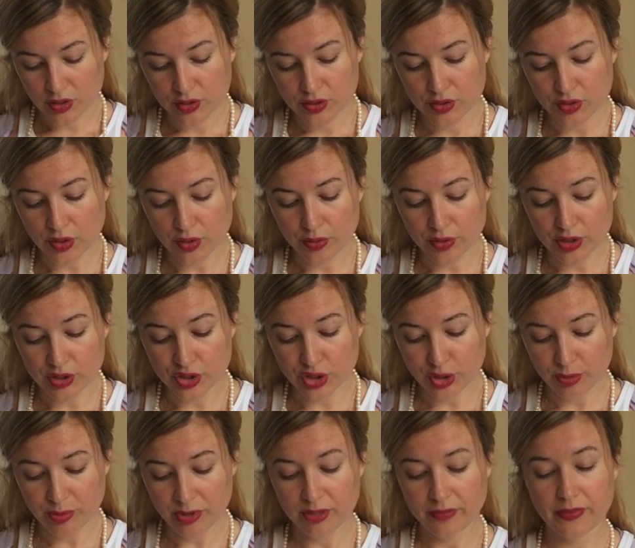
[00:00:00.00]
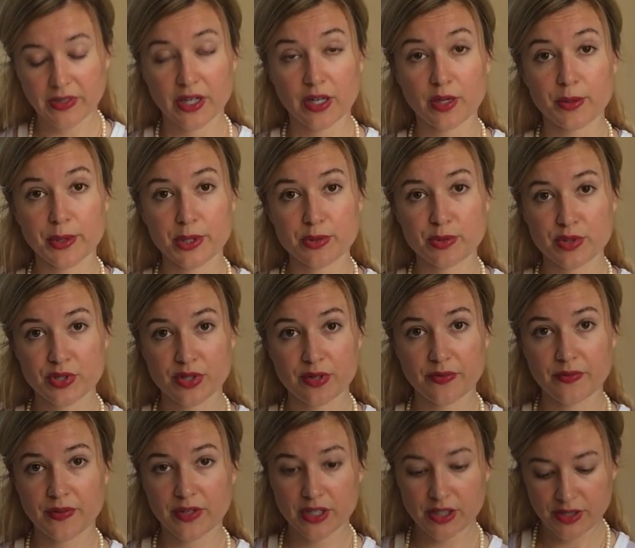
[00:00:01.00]
So the Jupiter finger, which was the
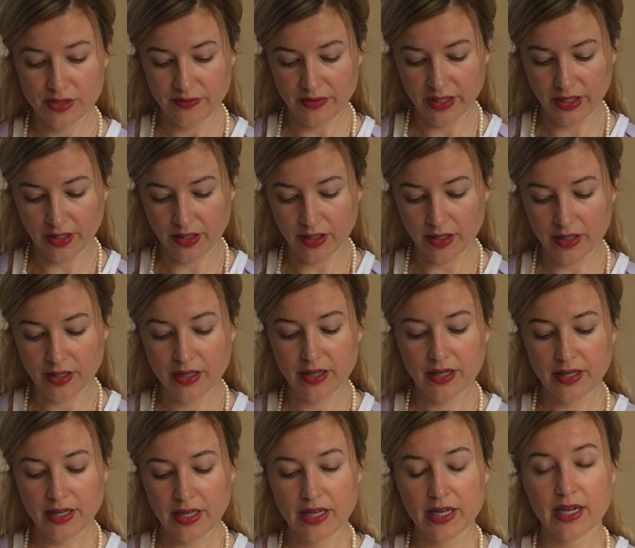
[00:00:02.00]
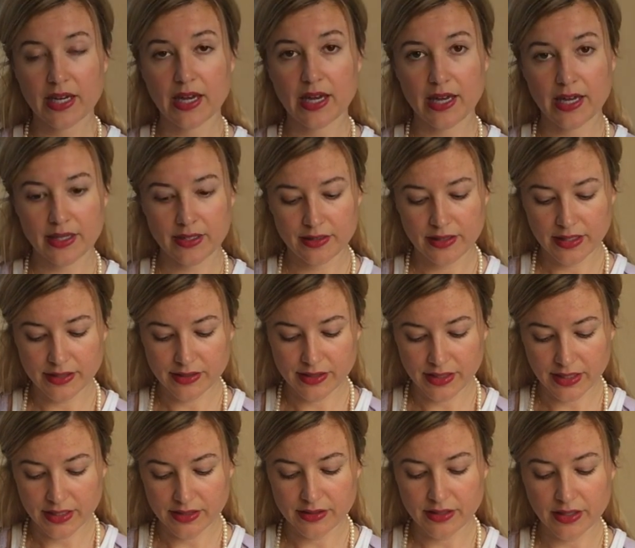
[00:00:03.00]
first finger, and that's the
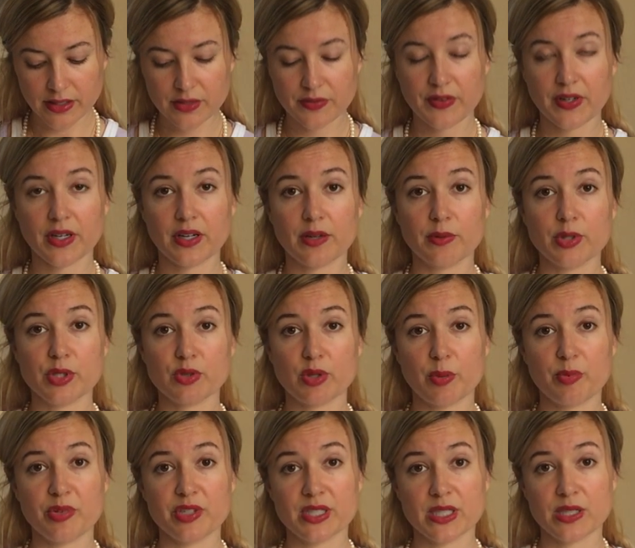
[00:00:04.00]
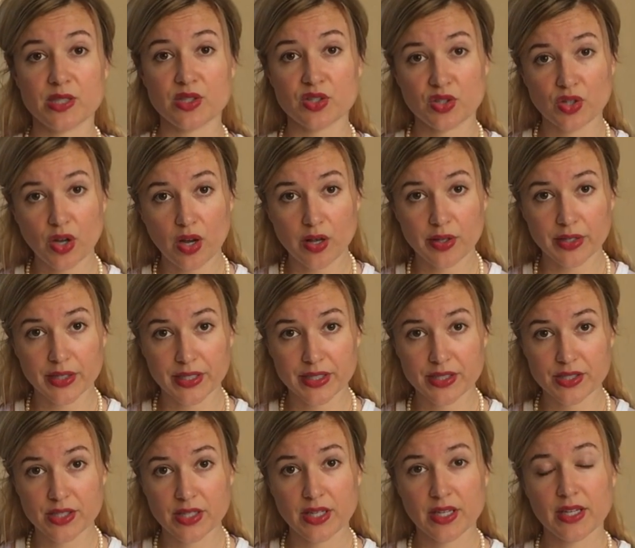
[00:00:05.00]
index finger, which represents
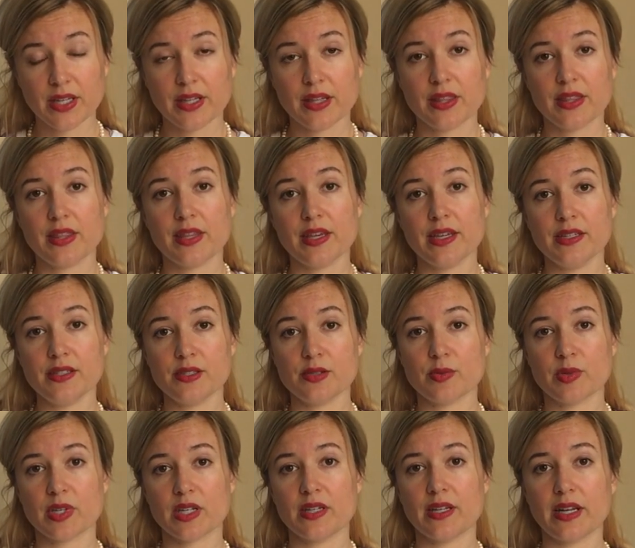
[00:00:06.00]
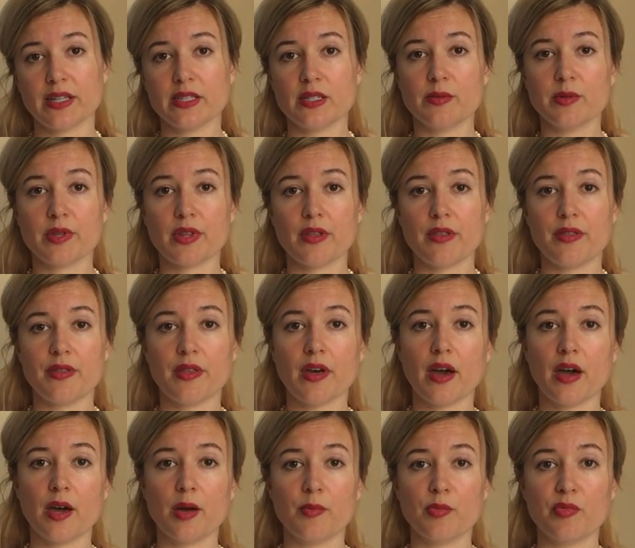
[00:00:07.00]
knowledge. This, when connected with a
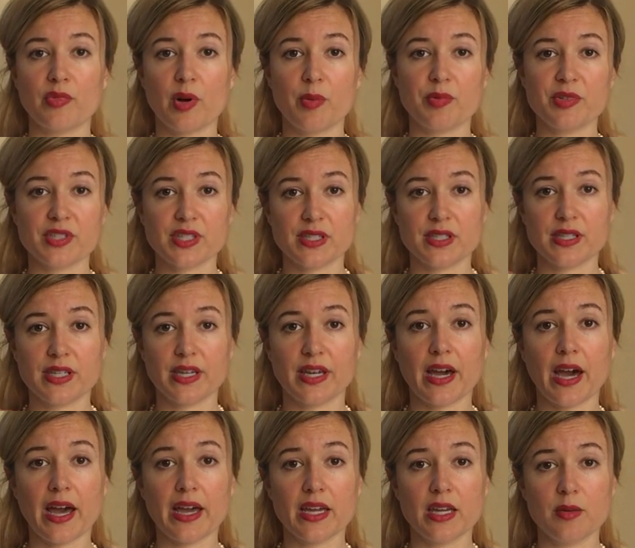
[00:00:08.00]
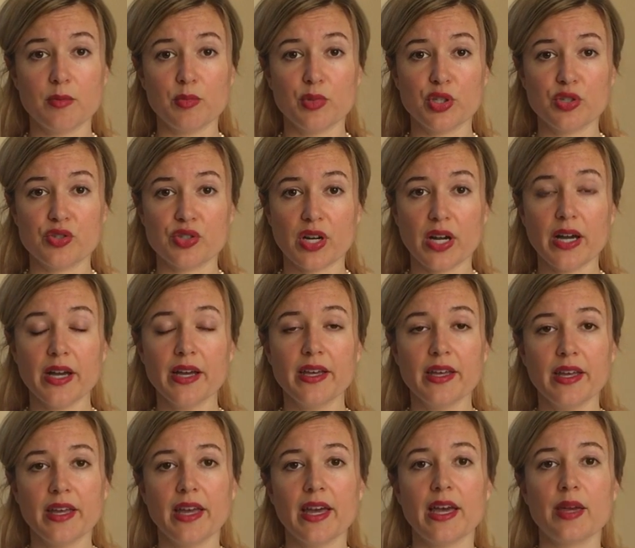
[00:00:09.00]
thumb, represents the Gyan Mudra.
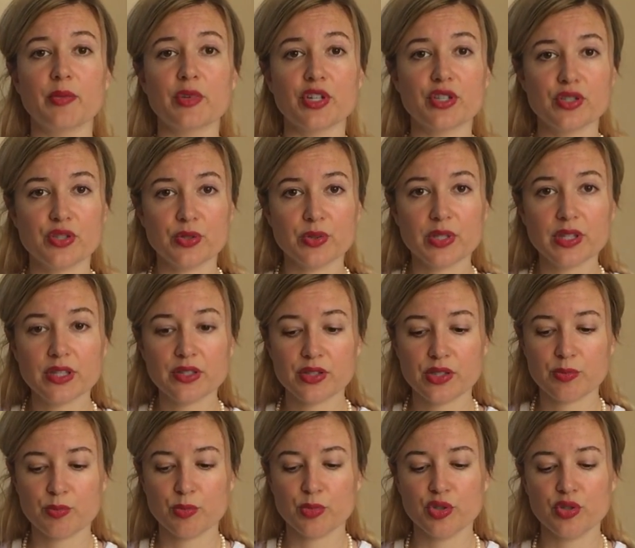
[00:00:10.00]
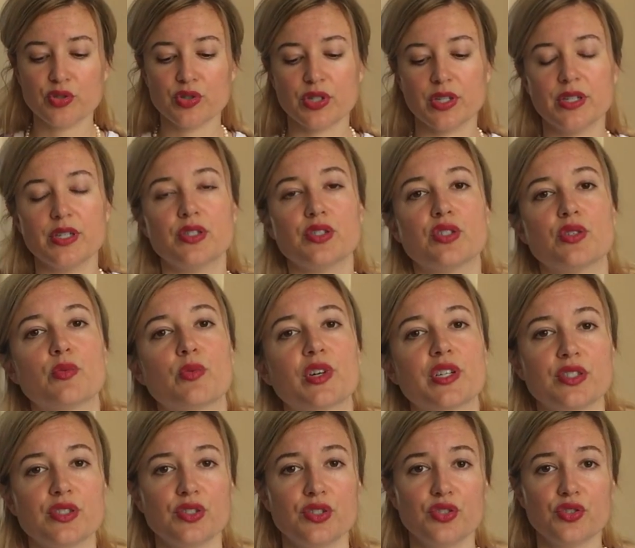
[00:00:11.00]
And when you're doing these mudras, you
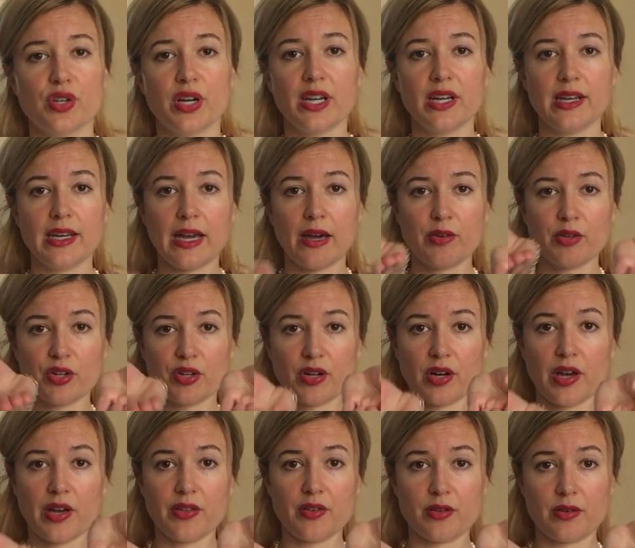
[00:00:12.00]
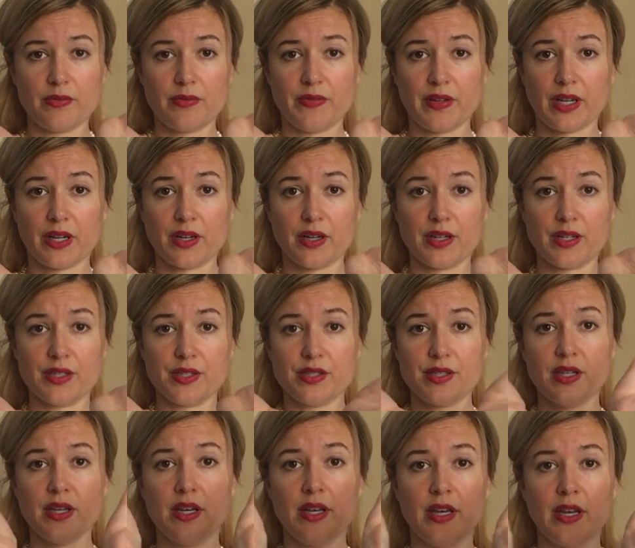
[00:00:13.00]
want to straighten out your other fingers